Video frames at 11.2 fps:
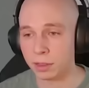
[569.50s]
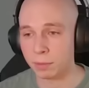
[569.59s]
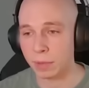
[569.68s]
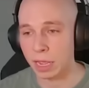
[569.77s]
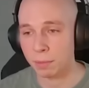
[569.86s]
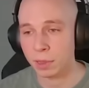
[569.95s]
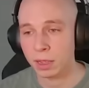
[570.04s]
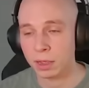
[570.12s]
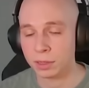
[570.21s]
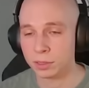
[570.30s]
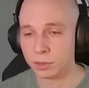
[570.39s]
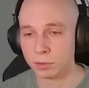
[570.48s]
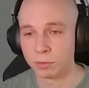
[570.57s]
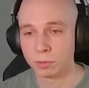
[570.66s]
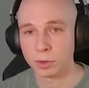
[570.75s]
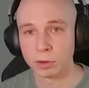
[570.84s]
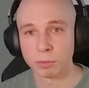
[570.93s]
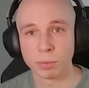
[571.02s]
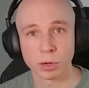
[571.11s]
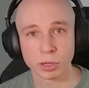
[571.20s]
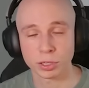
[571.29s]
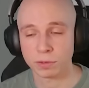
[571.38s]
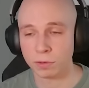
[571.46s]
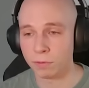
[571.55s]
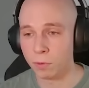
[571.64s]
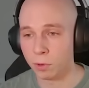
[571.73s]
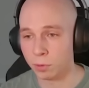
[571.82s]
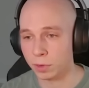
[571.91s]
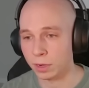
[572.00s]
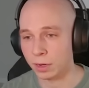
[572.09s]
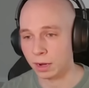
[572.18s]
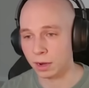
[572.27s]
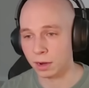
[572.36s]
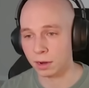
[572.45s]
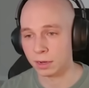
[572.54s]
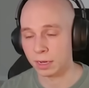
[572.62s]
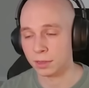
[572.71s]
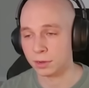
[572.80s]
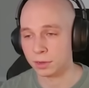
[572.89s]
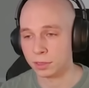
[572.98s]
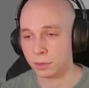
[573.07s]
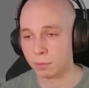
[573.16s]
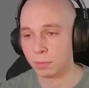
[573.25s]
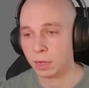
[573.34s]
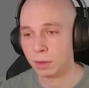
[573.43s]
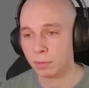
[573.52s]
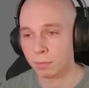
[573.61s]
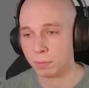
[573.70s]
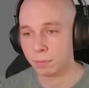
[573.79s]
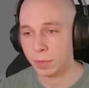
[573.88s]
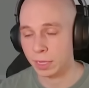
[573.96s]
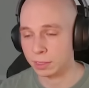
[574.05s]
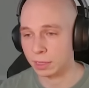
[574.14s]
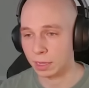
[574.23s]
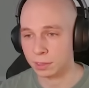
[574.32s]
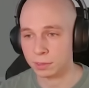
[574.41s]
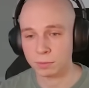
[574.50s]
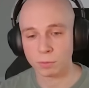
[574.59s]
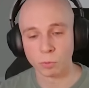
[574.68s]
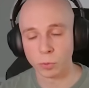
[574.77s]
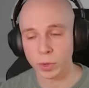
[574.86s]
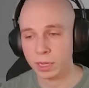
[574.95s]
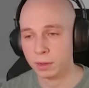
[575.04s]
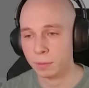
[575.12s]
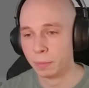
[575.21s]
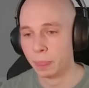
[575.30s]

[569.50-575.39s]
of the map to push forward on either some piece that's weak,